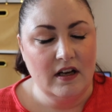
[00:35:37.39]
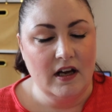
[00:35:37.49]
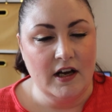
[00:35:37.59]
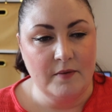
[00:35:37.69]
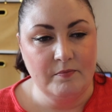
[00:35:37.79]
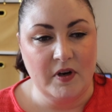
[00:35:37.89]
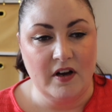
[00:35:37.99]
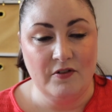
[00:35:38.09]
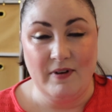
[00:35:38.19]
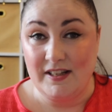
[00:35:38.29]

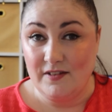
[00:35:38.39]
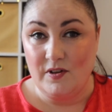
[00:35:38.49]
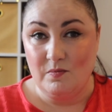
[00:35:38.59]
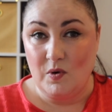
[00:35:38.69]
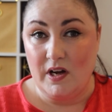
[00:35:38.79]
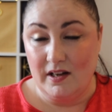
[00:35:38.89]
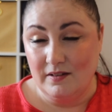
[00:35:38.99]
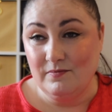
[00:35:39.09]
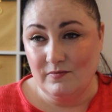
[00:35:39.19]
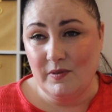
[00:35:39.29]
But the rest of them were
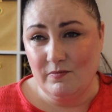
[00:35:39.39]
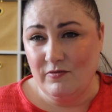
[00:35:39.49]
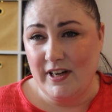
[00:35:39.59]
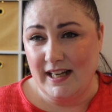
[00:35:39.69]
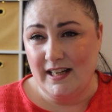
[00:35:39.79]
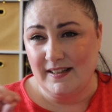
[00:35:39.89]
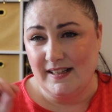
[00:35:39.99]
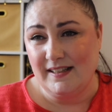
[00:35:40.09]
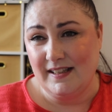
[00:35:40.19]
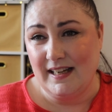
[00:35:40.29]
really
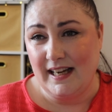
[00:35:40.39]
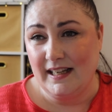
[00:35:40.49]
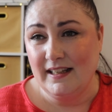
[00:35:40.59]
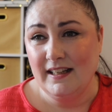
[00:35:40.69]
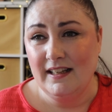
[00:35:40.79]
consistently.